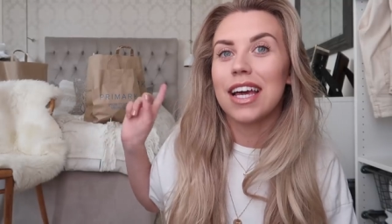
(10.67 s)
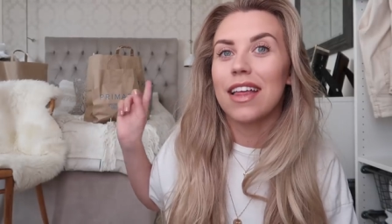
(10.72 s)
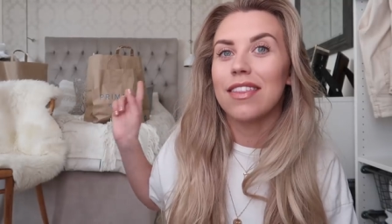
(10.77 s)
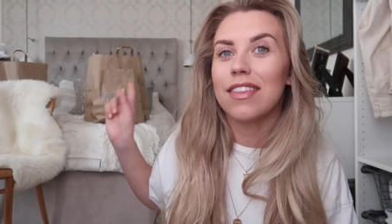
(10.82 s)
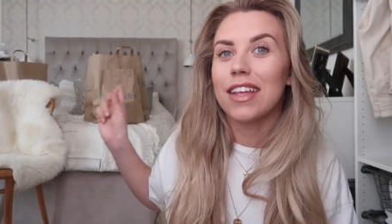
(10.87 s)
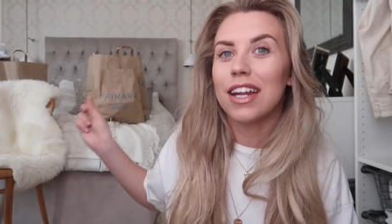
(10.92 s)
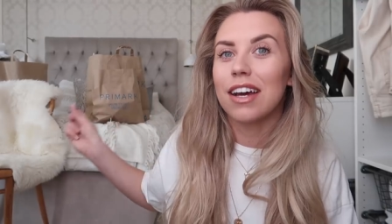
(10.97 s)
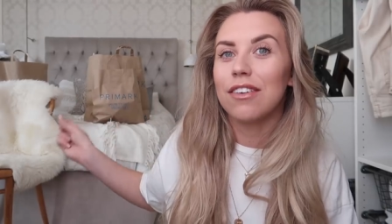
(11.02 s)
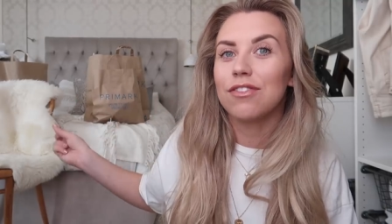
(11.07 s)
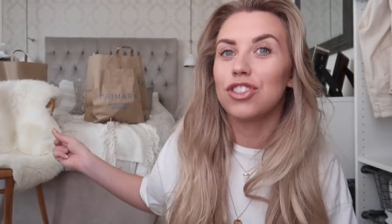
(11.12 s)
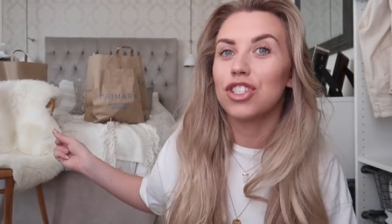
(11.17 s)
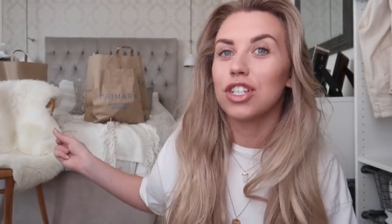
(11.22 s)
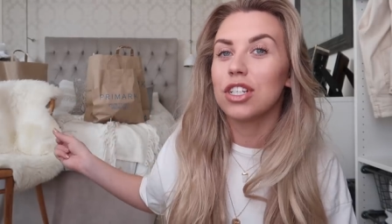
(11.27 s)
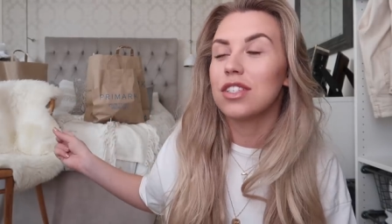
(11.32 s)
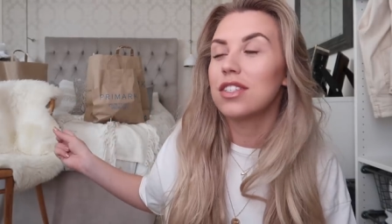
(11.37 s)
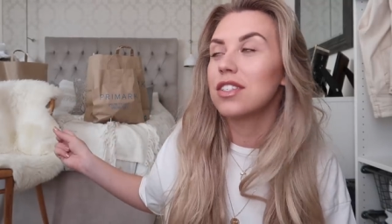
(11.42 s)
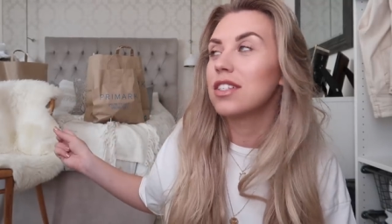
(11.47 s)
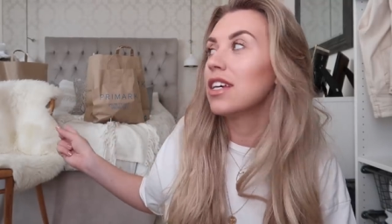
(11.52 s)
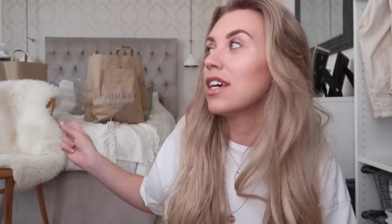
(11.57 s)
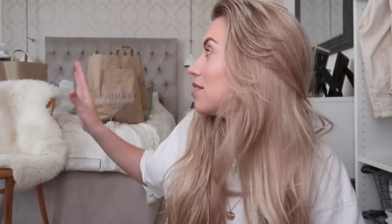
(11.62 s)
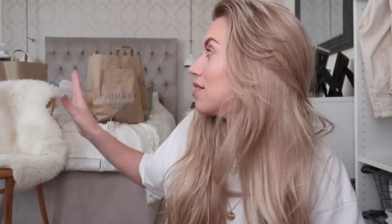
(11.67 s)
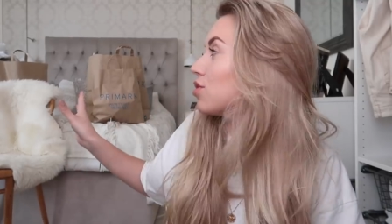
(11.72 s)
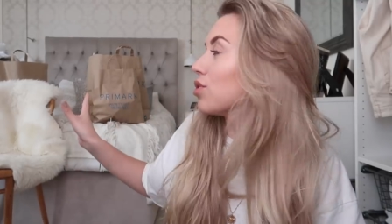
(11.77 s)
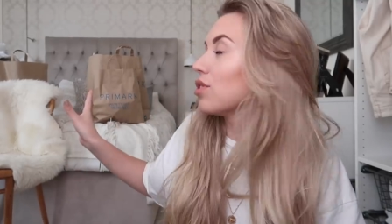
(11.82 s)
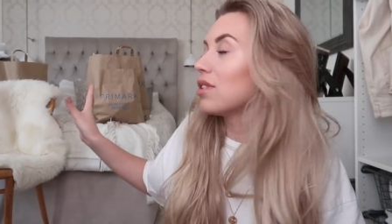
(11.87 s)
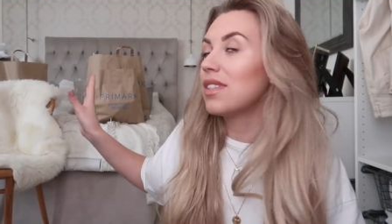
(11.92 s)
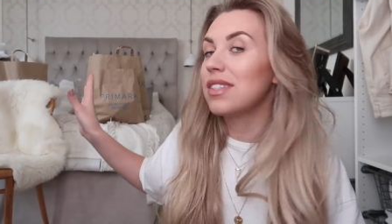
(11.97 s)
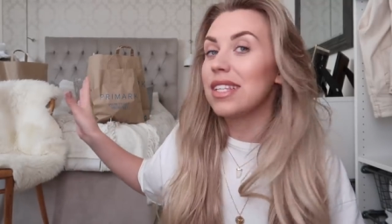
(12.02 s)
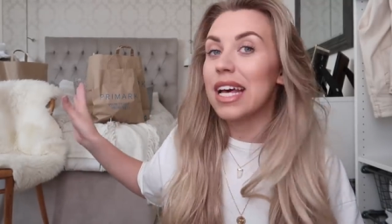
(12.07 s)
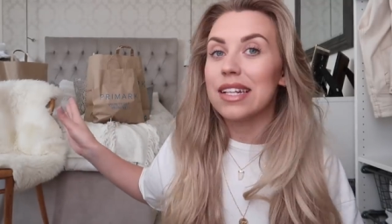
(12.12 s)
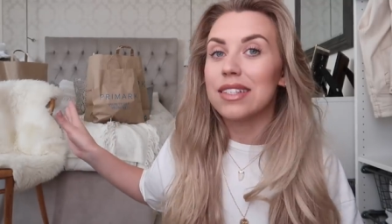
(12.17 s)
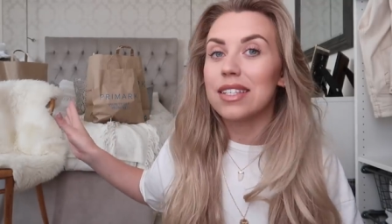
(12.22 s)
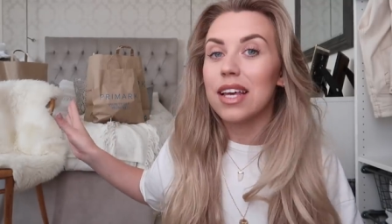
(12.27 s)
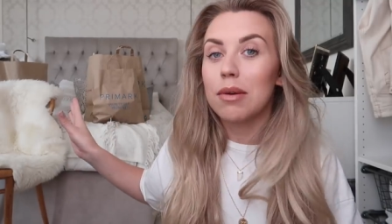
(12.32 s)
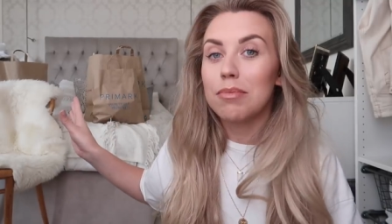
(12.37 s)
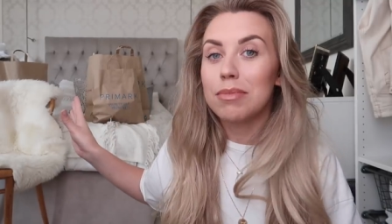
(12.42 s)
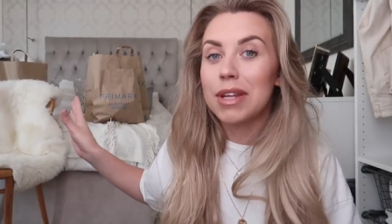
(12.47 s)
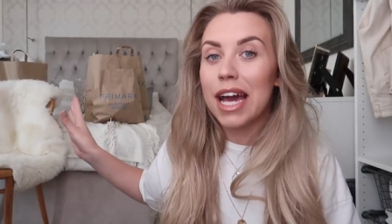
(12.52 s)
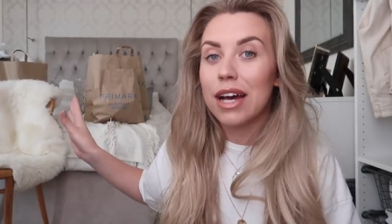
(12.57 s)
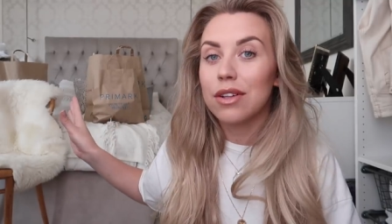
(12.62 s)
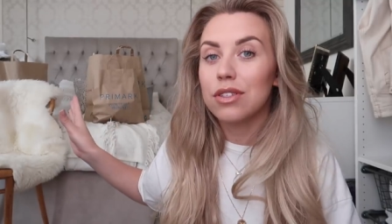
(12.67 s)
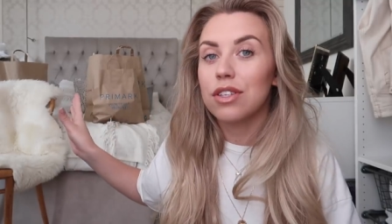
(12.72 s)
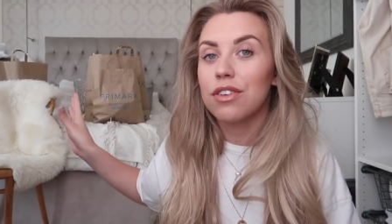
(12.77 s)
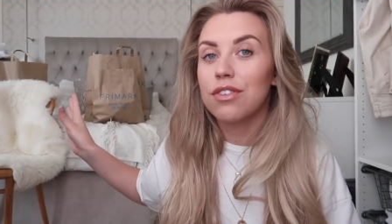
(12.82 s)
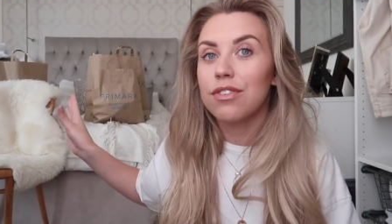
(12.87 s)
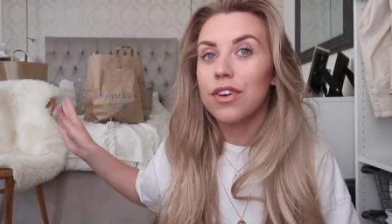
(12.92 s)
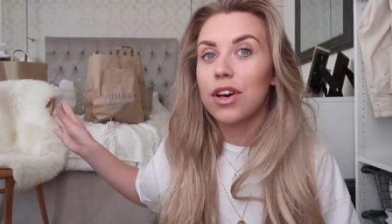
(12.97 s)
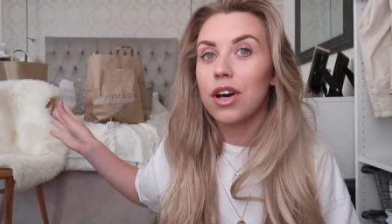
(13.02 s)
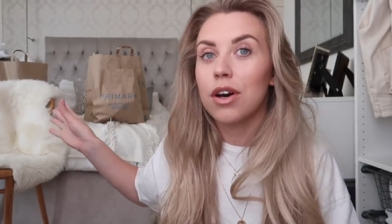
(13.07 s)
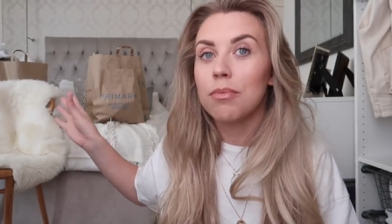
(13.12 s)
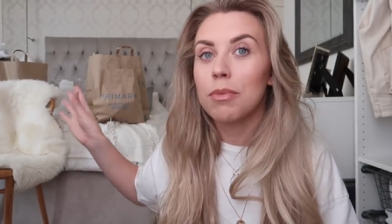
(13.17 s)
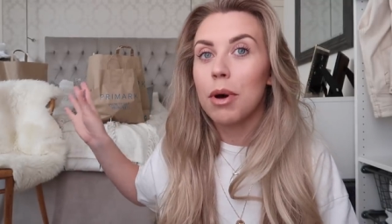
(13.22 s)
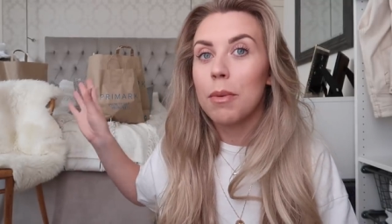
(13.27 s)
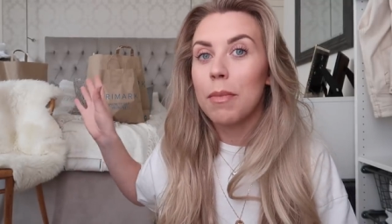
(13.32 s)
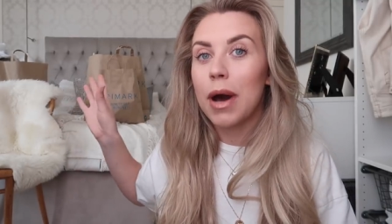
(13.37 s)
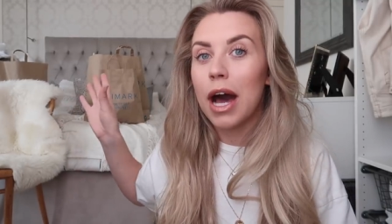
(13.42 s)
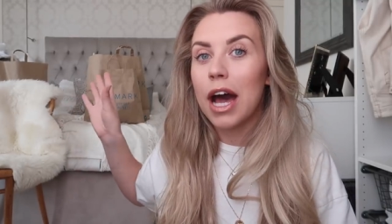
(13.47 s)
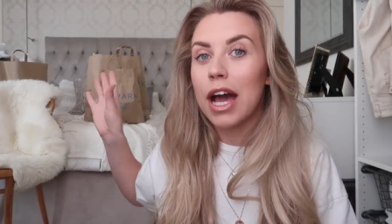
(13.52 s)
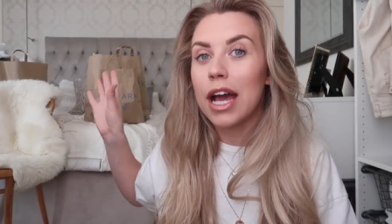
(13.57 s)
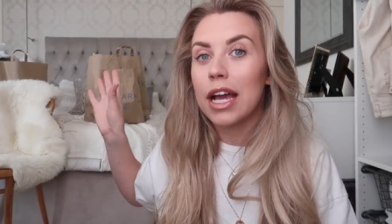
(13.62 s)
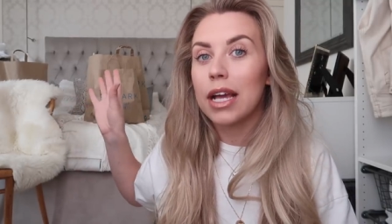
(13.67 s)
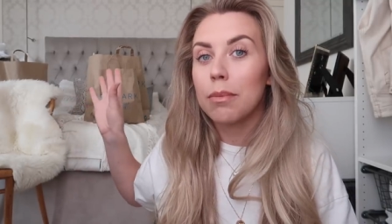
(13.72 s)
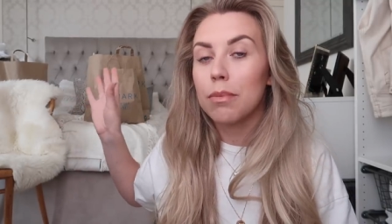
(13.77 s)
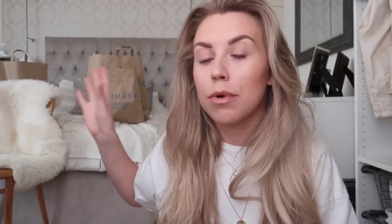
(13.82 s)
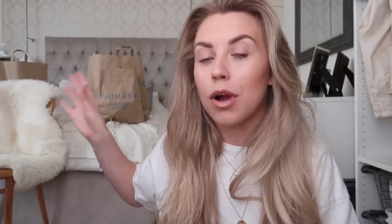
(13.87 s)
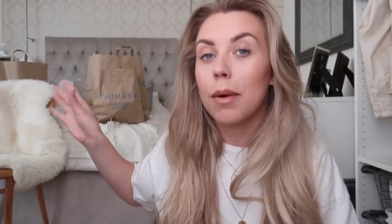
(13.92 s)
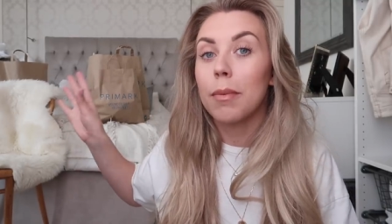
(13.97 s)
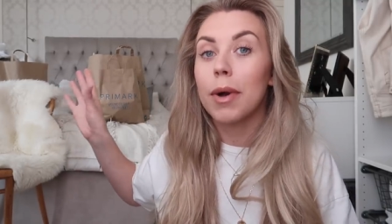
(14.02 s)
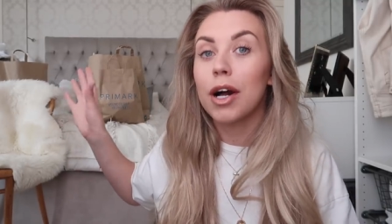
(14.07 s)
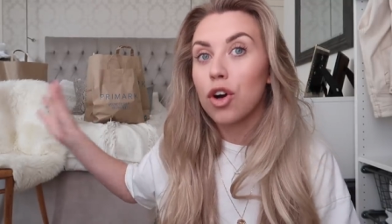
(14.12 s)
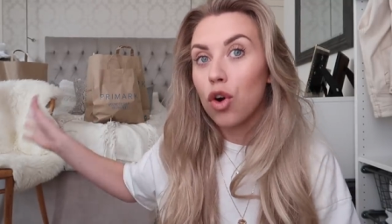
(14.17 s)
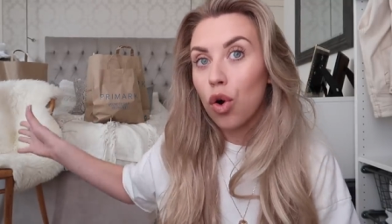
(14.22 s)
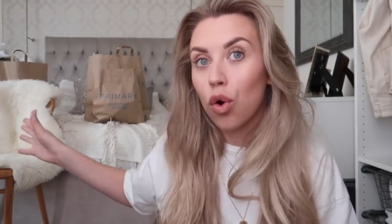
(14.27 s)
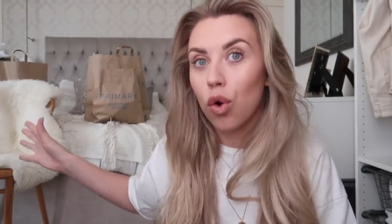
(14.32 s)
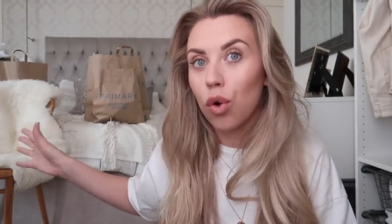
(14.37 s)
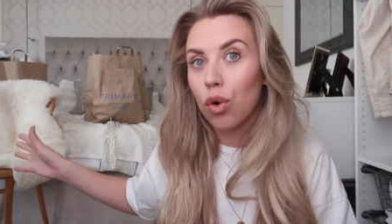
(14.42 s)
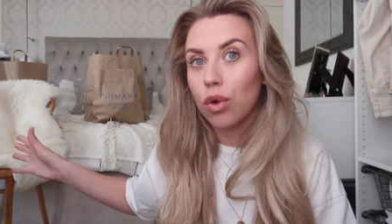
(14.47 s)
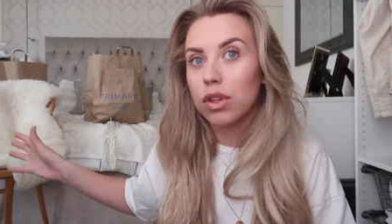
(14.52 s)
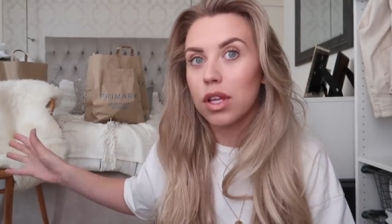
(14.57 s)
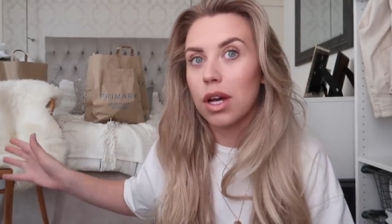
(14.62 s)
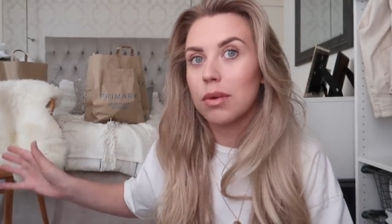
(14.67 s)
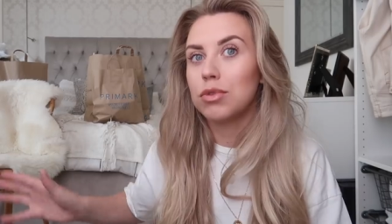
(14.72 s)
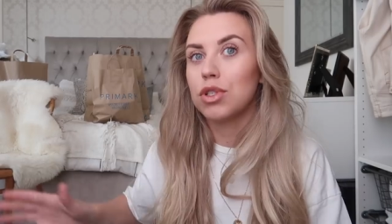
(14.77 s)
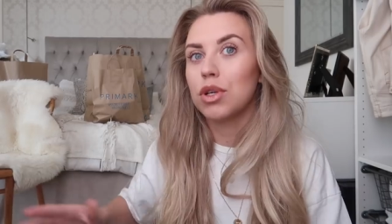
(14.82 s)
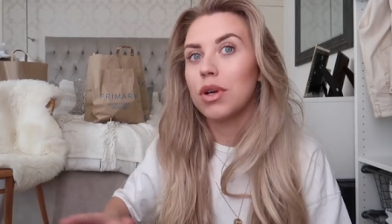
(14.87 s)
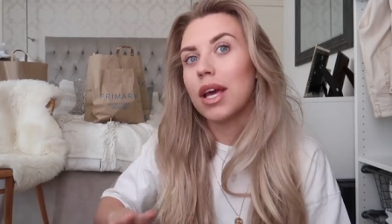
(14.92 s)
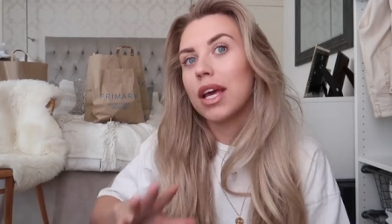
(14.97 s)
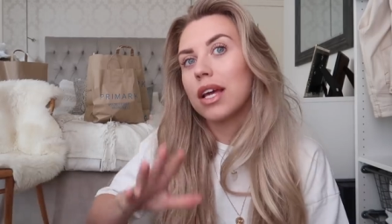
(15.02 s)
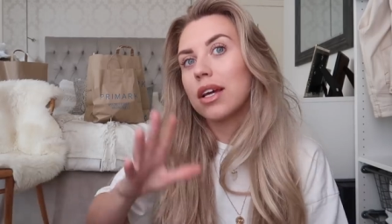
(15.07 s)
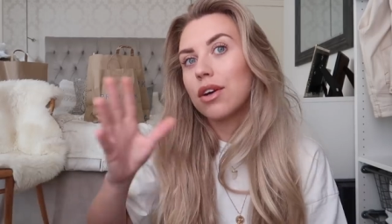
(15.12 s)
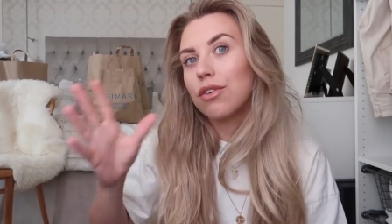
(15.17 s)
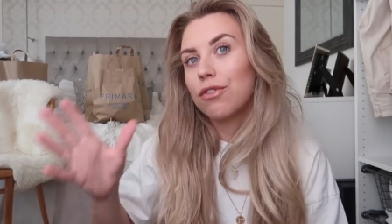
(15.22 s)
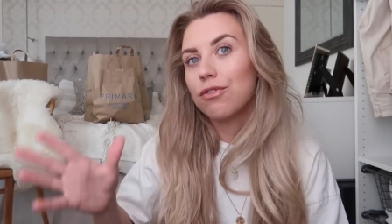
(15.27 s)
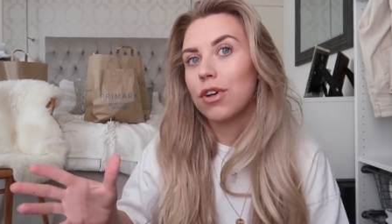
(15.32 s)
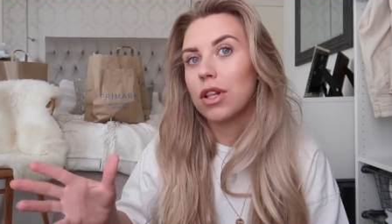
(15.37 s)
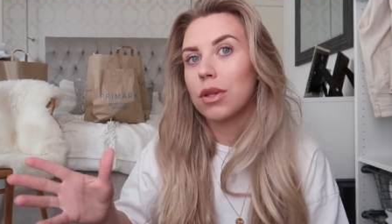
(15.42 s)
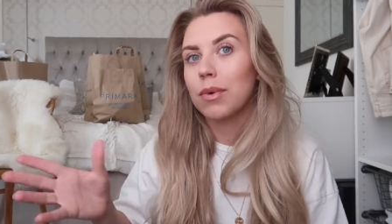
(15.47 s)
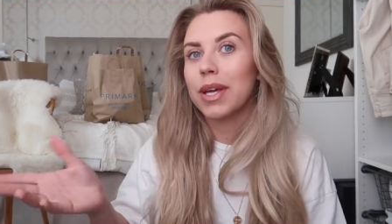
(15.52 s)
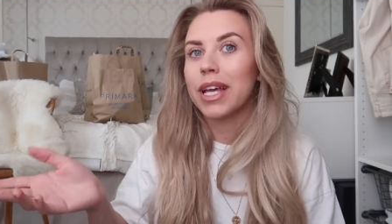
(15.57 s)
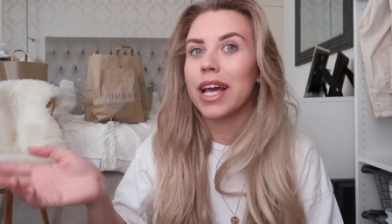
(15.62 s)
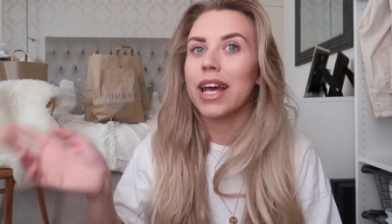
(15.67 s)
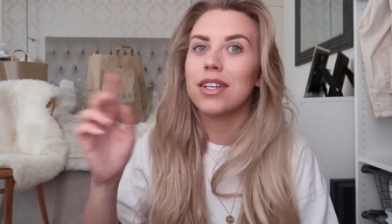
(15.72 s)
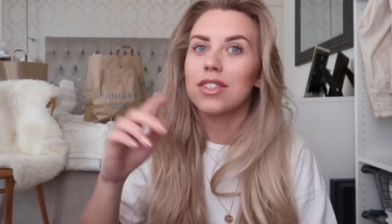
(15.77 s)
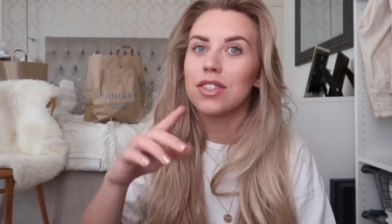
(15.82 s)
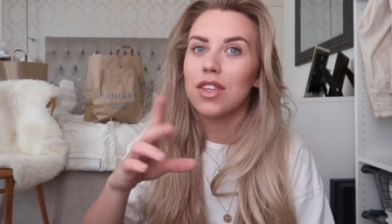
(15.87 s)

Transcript: and then I've just sort of set up now to film my Primark haul that I'm doing following it,